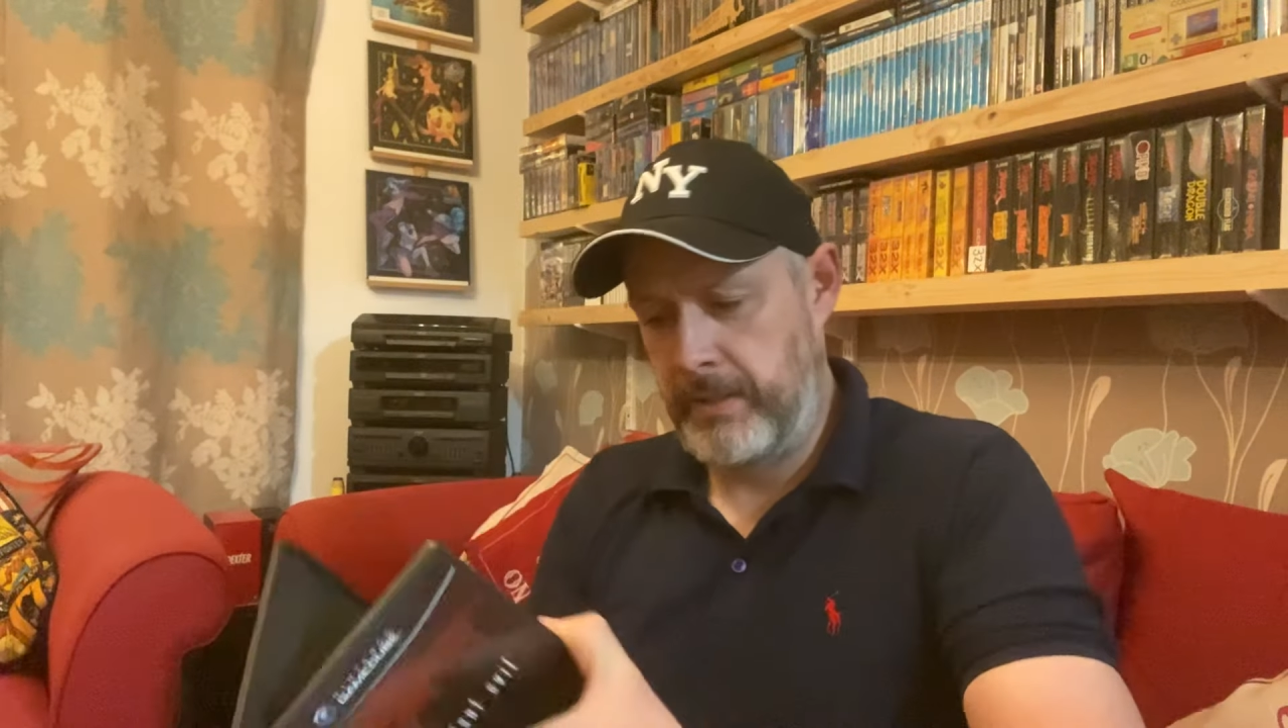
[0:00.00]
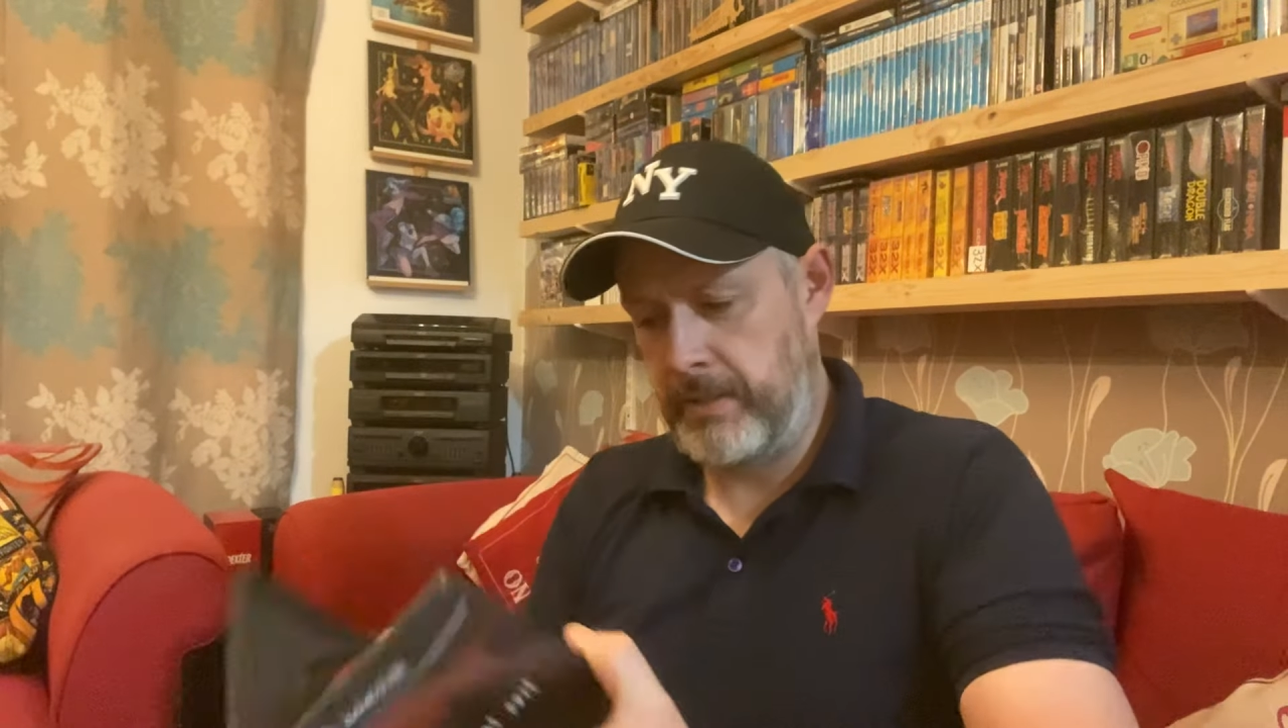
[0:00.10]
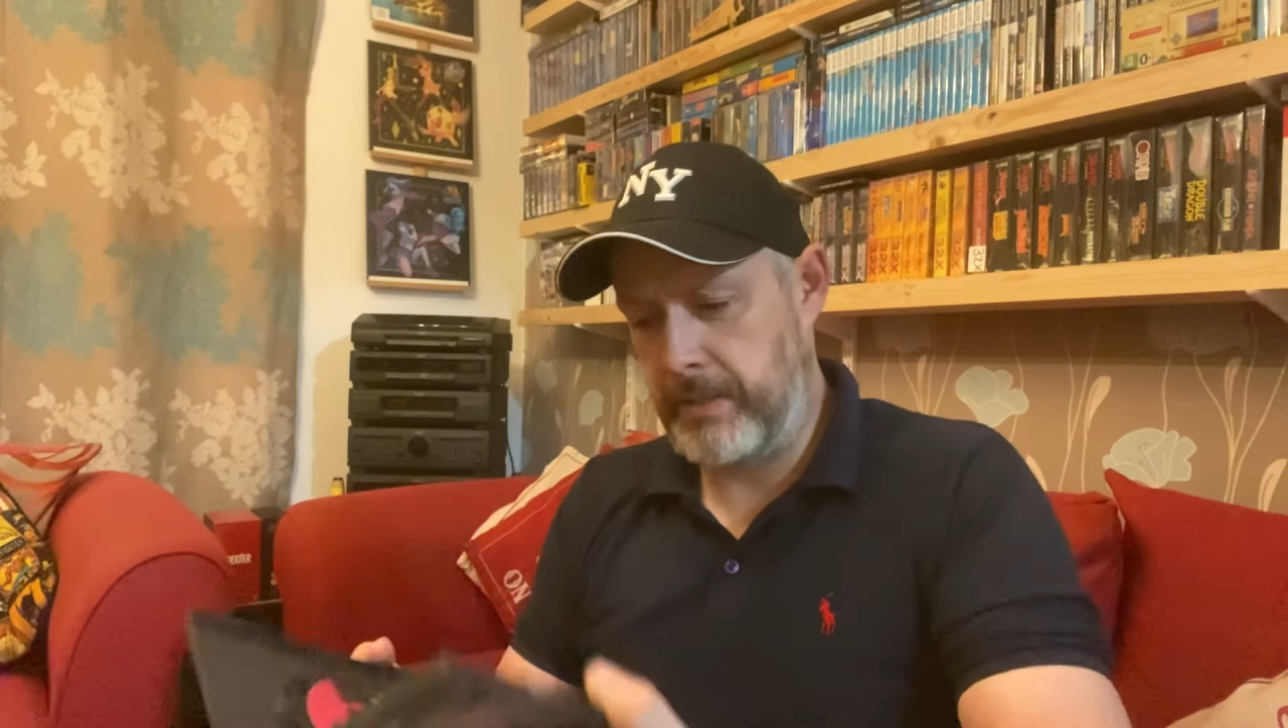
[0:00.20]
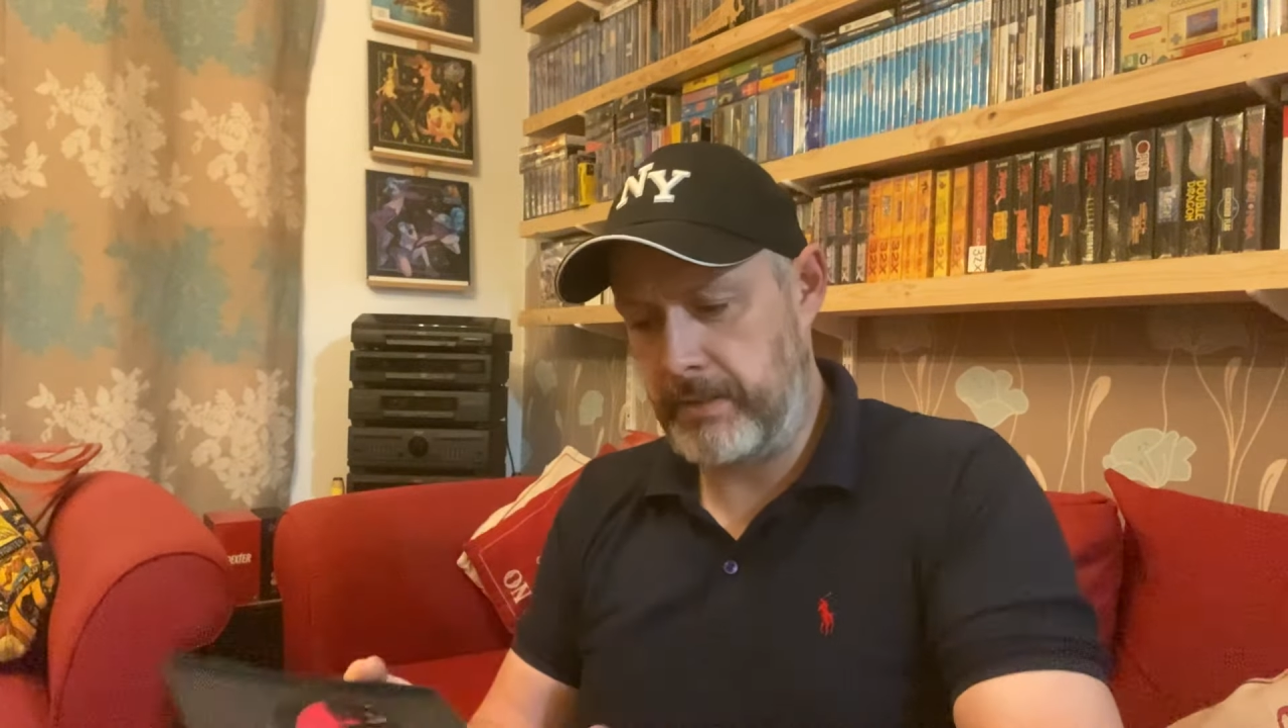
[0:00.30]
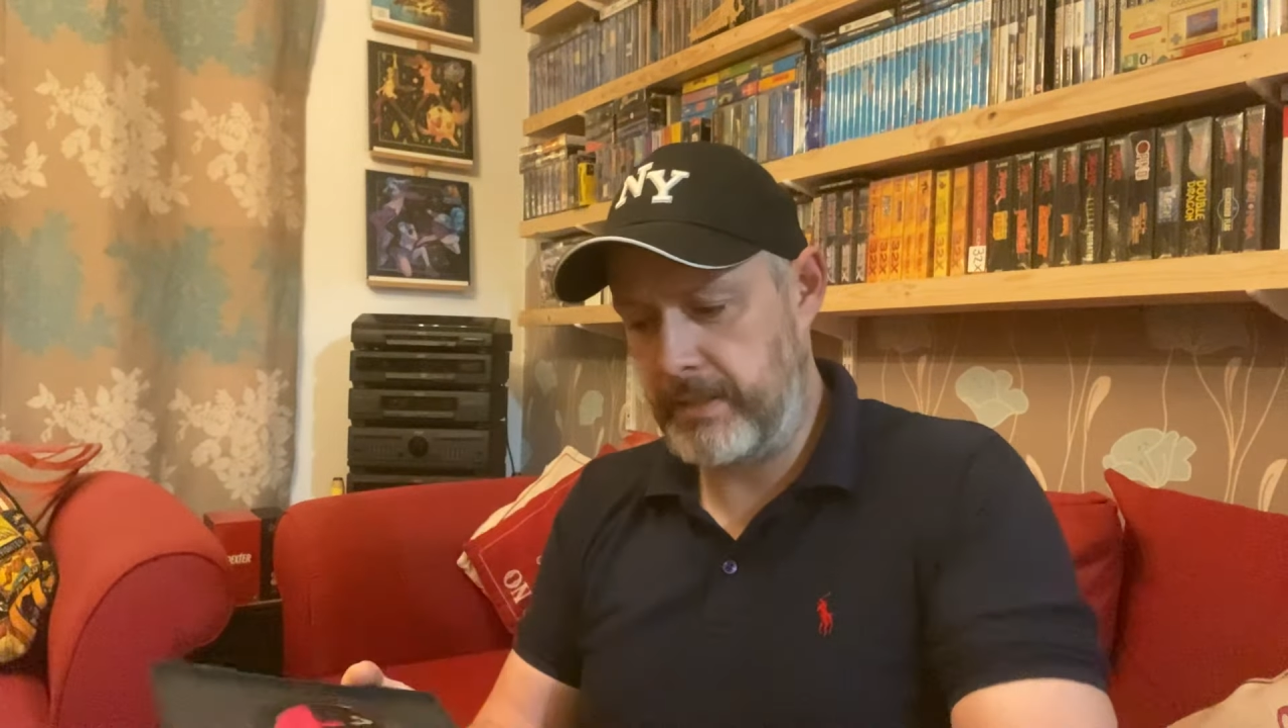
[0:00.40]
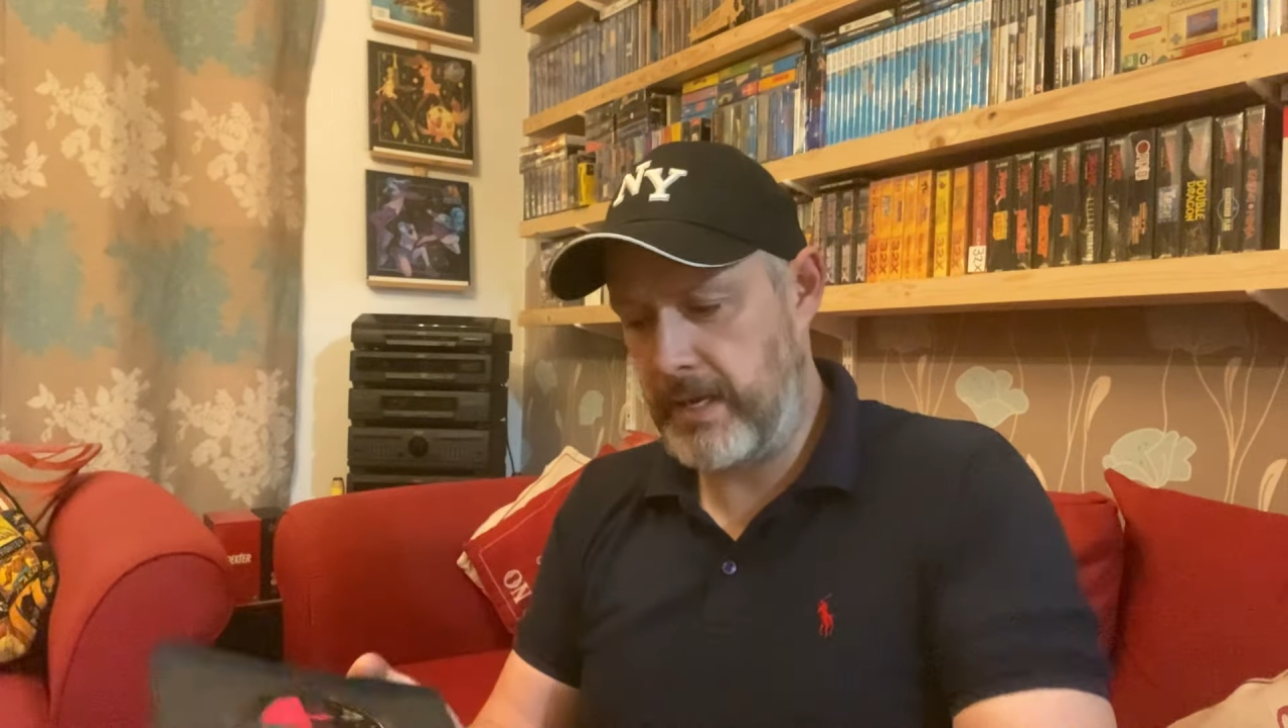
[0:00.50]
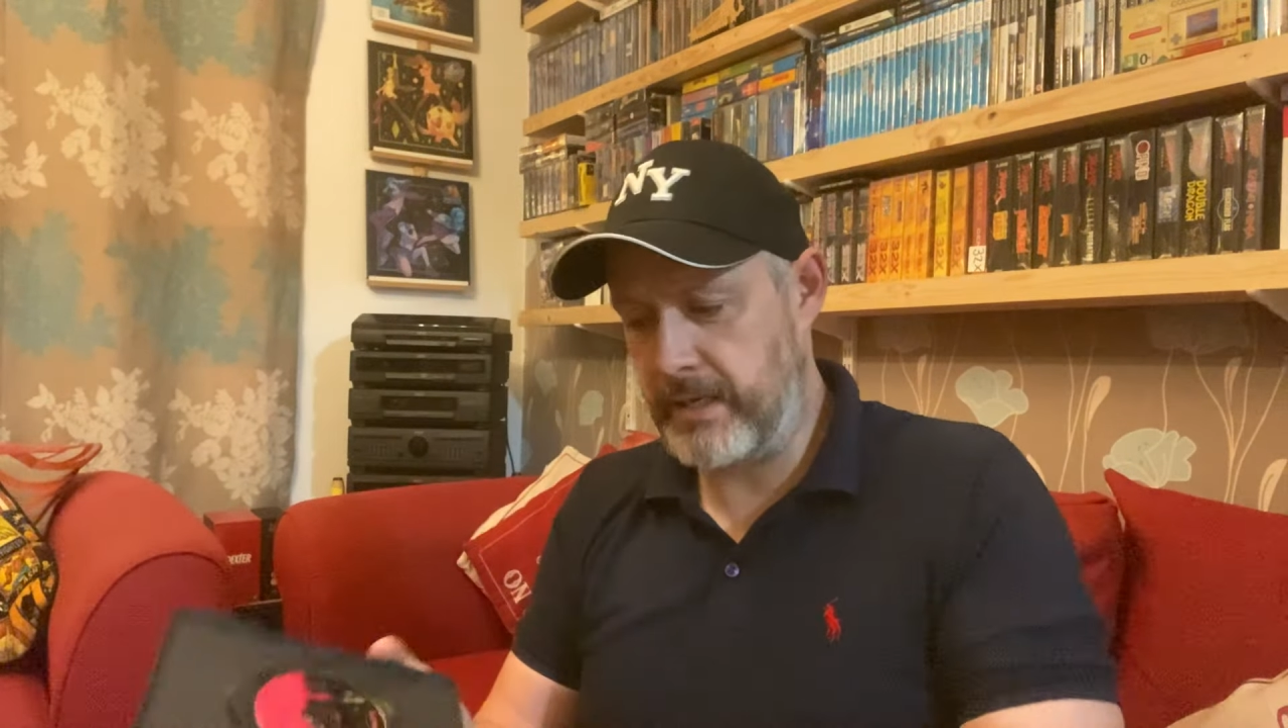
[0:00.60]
Yeah,